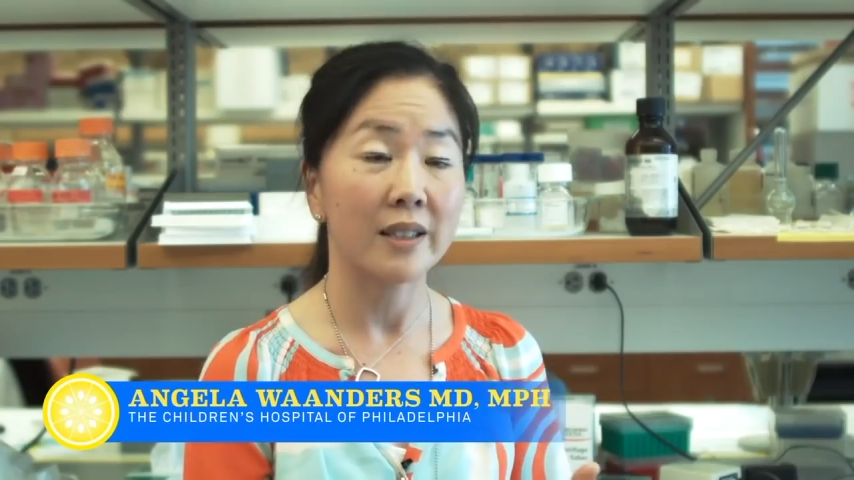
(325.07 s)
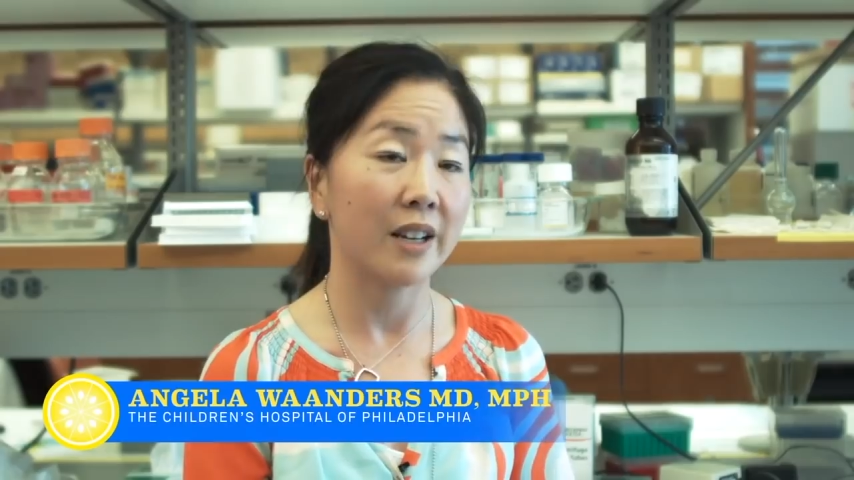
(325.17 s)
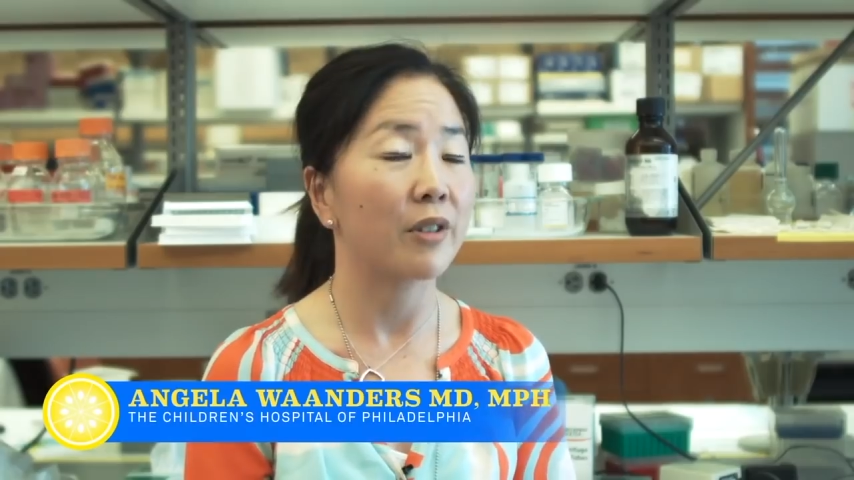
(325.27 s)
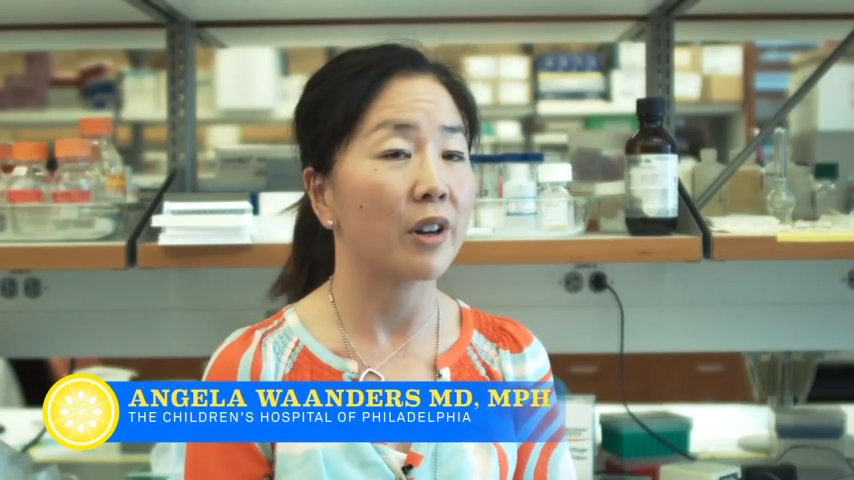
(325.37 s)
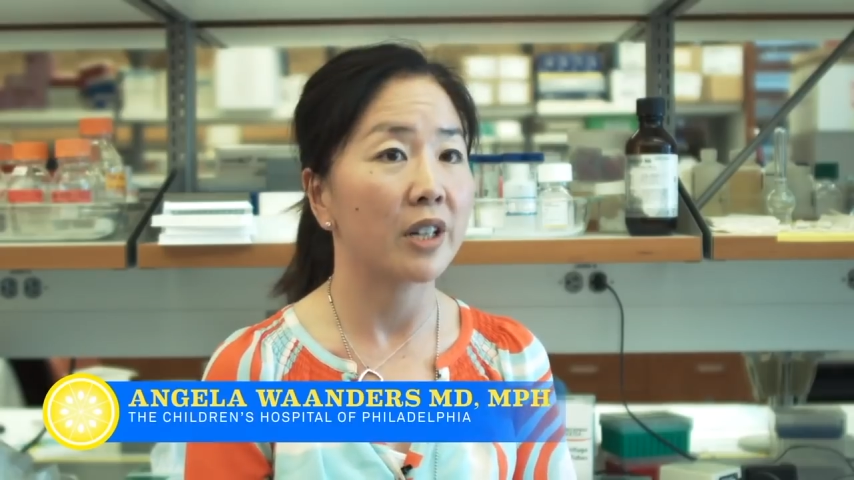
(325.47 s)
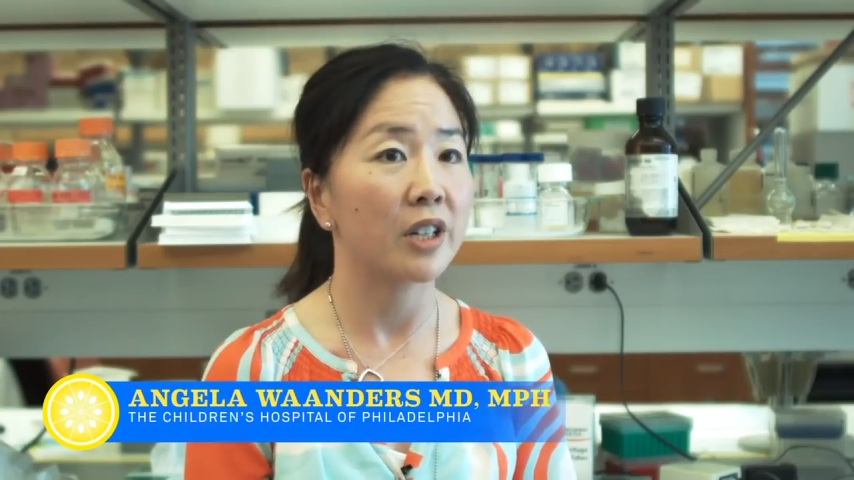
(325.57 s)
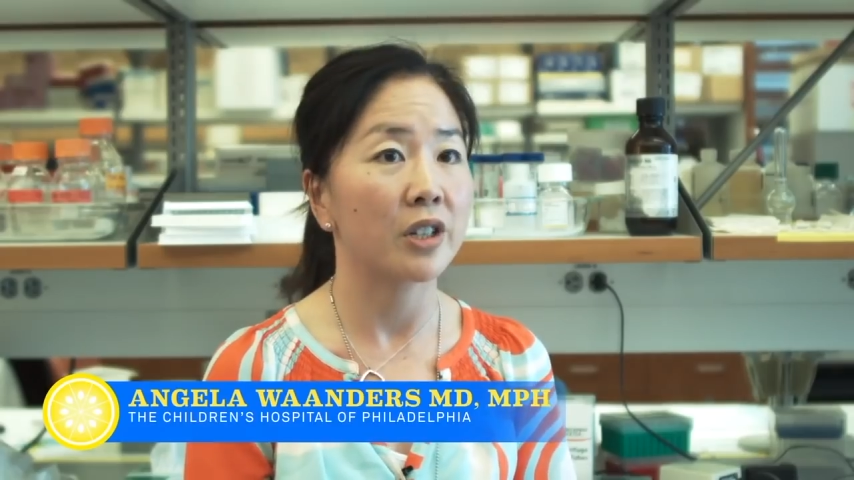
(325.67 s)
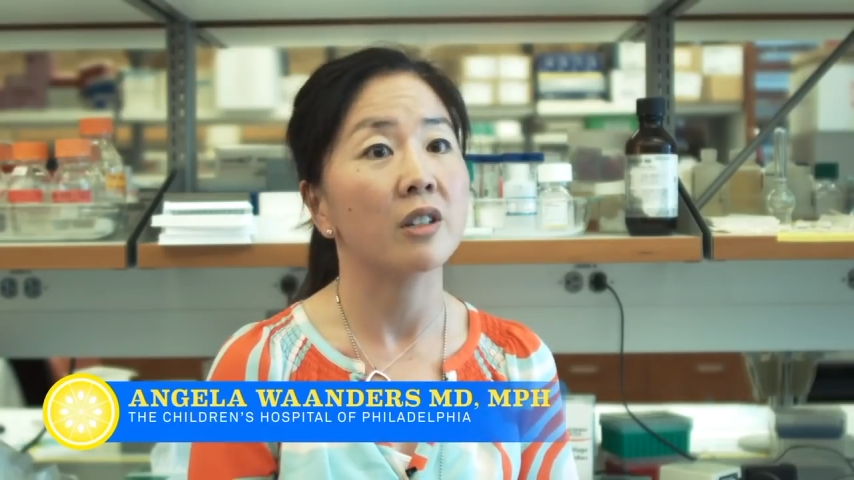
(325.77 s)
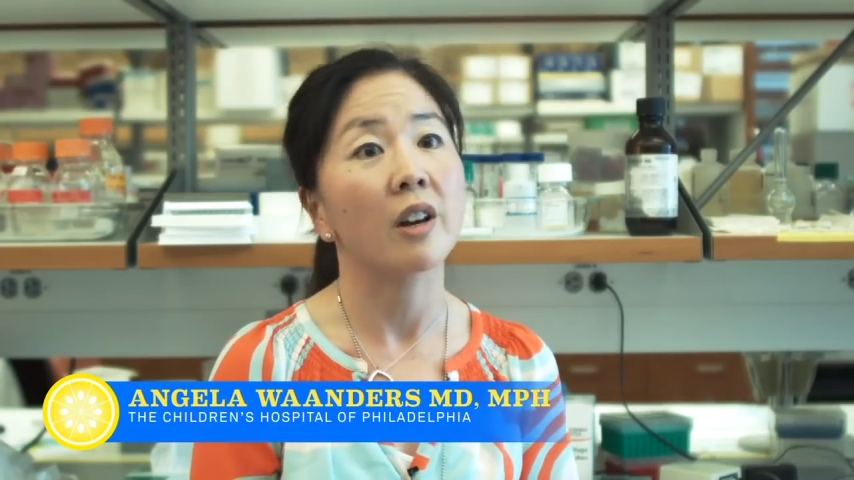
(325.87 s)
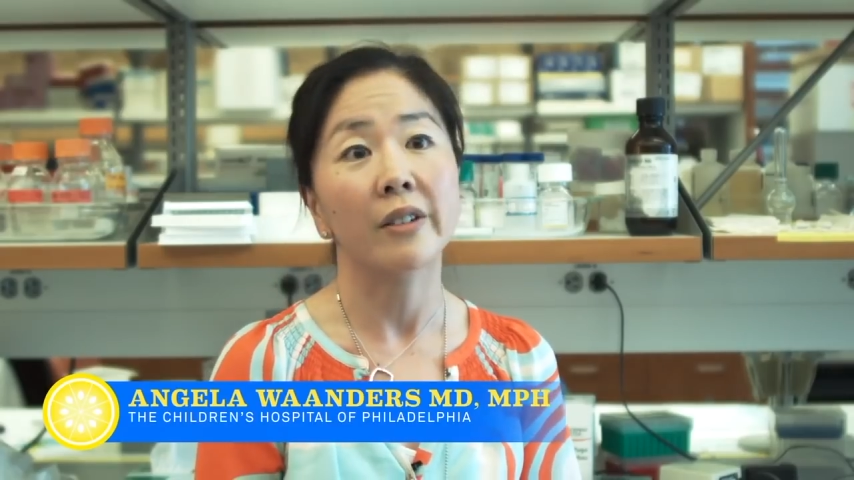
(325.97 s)
Stand
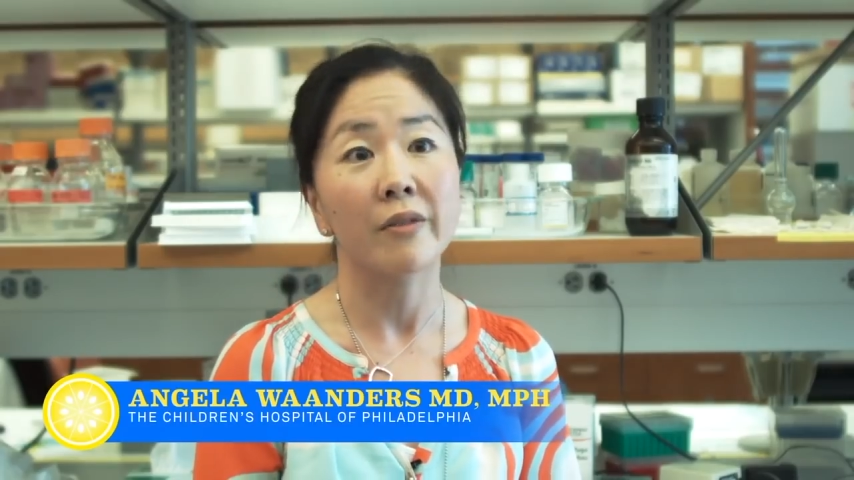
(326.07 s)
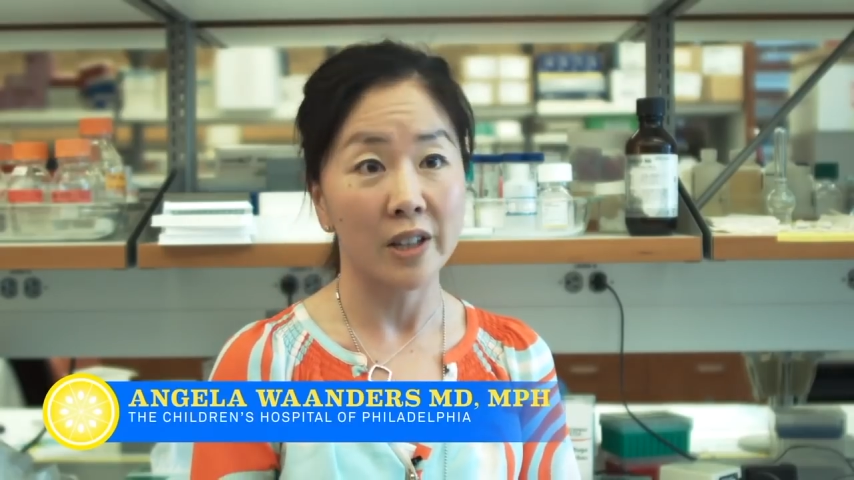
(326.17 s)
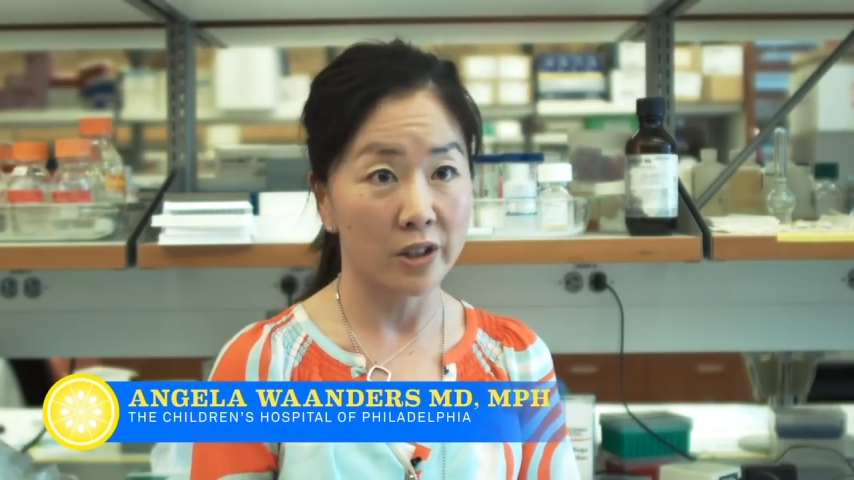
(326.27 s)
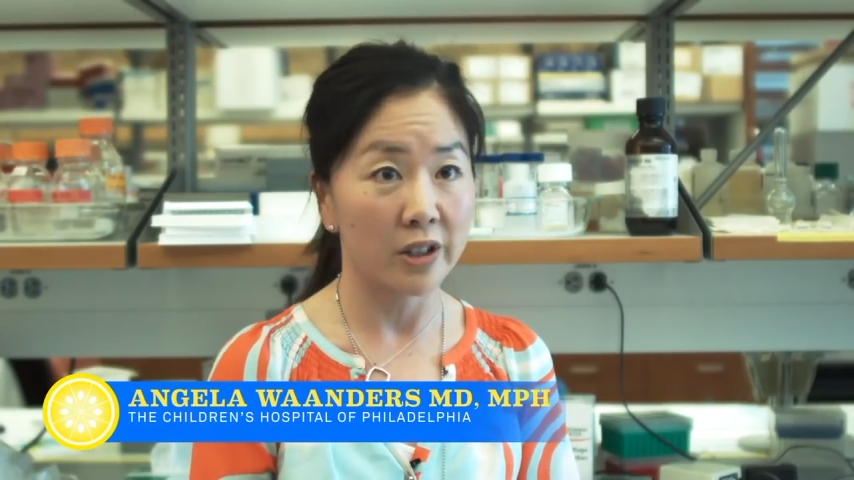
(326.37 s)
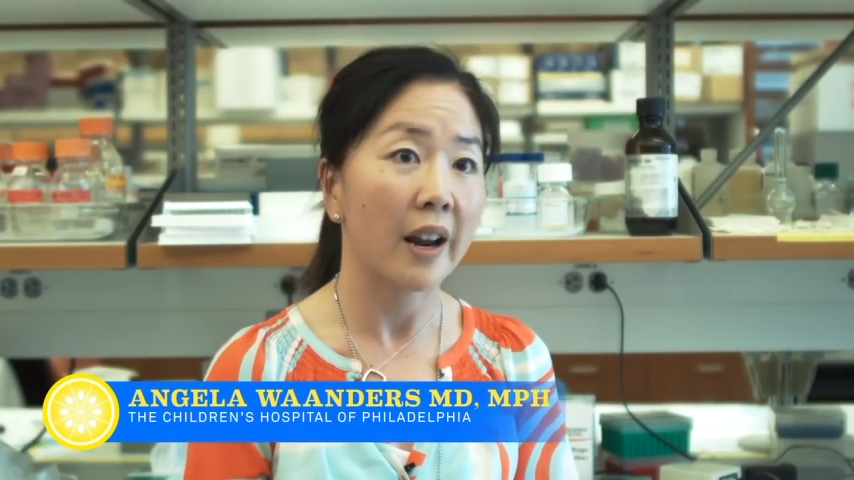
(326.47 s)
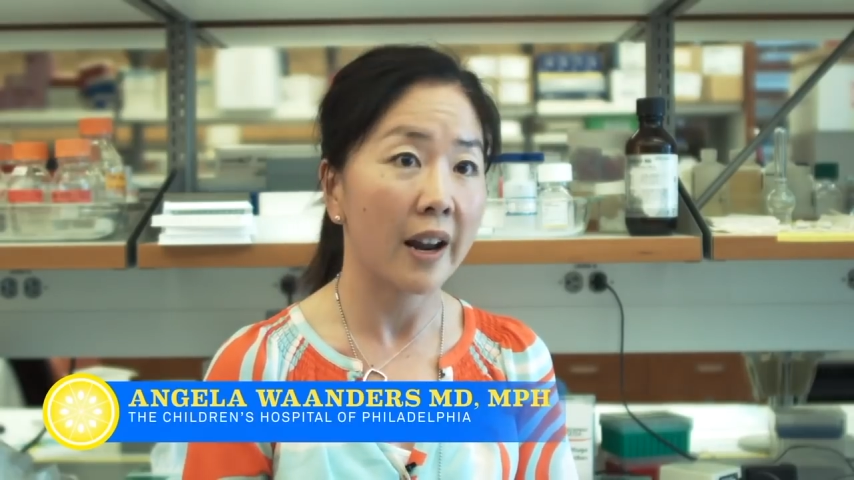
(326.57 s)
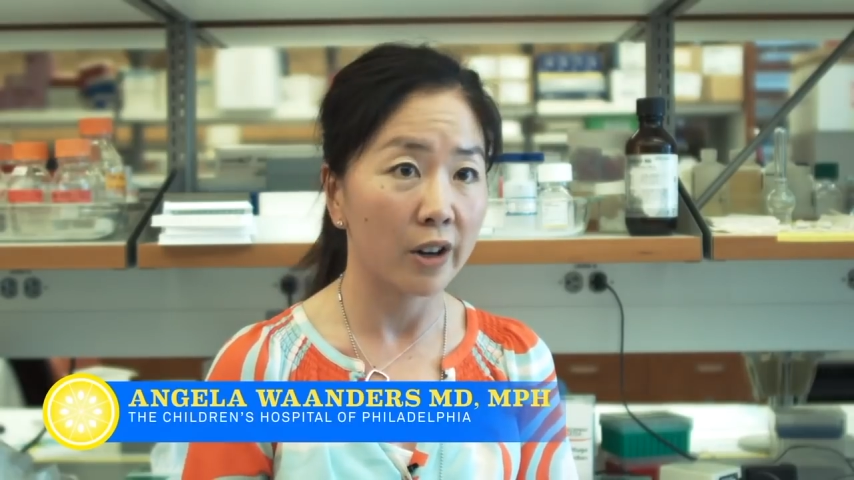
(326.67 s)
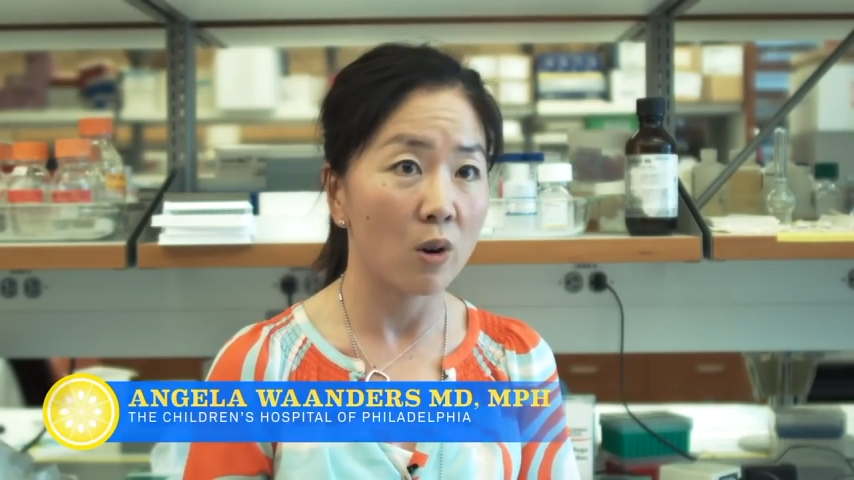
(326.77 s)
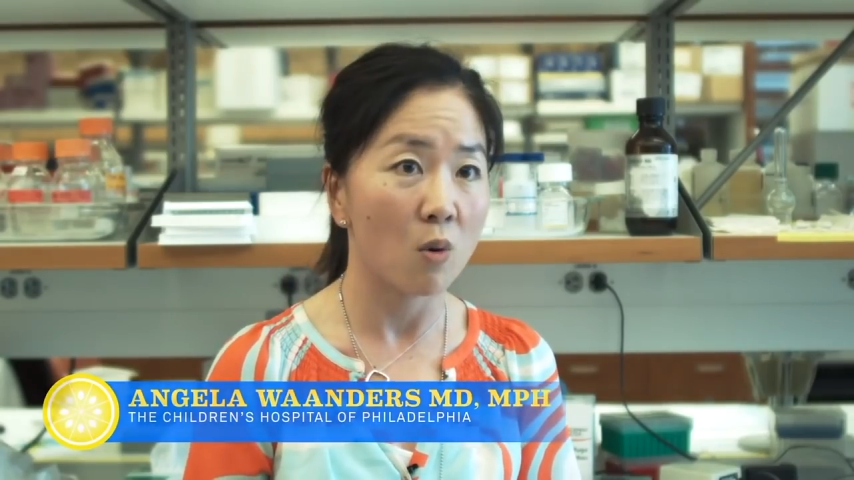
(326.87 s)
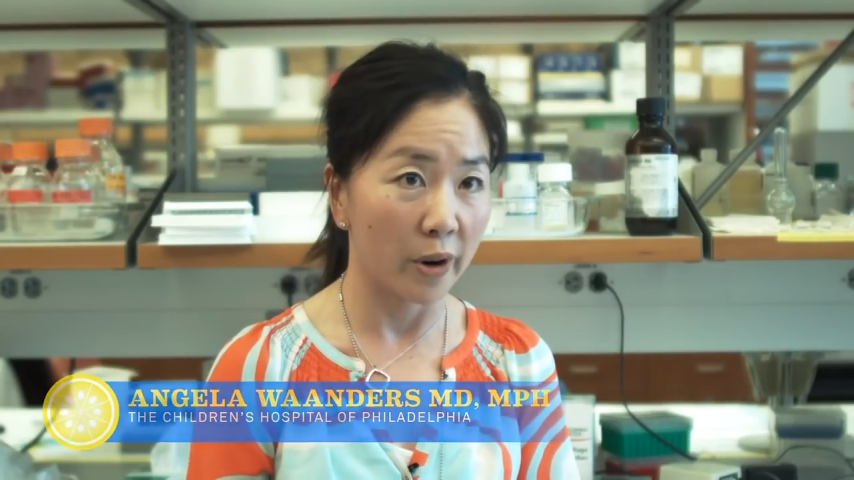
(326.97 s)
Foundation Young
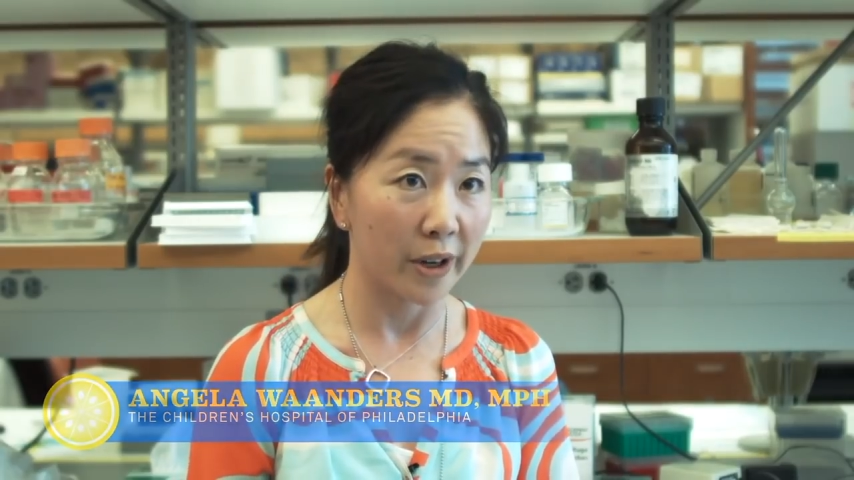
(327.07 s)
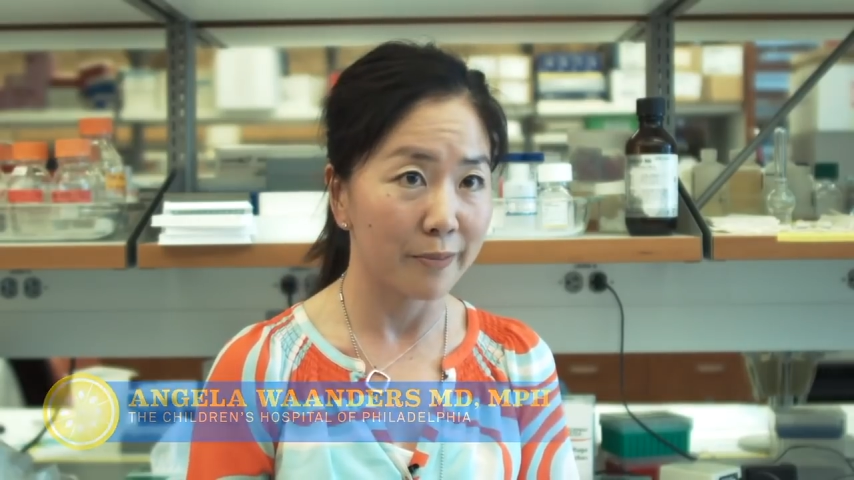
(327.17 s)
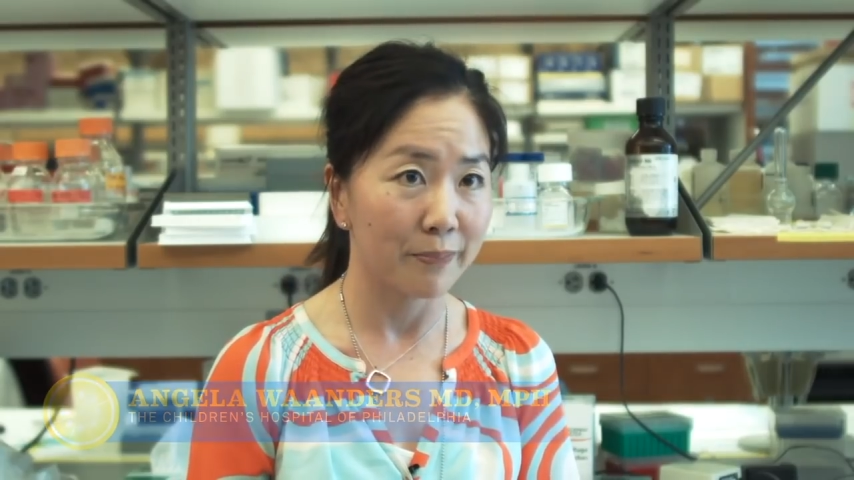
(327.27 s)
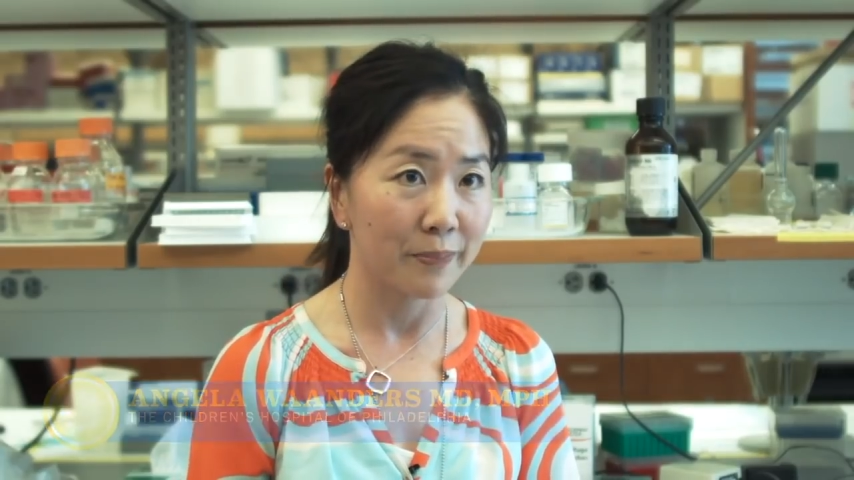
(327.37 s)
Investigator Award.